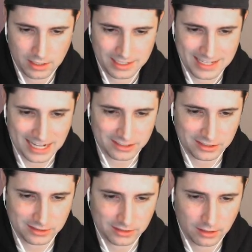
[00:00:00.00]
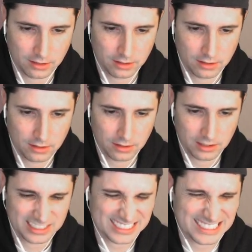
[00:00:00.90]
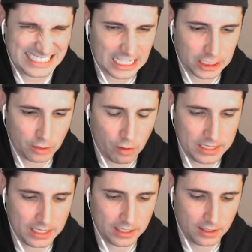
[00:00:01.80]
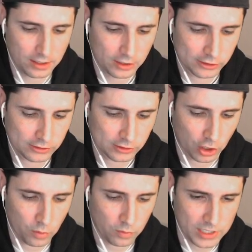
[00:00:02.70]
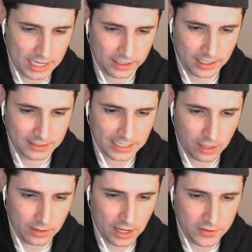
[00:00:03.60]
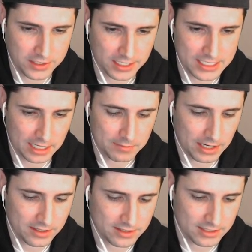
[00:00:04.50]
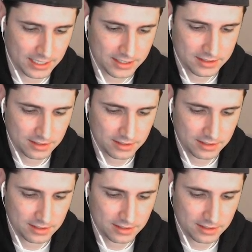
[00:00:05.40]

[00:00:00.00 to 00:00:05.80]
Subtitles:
Yes! That's exactly what we needed. So Dandelion's out now. This is going to take him down to 6.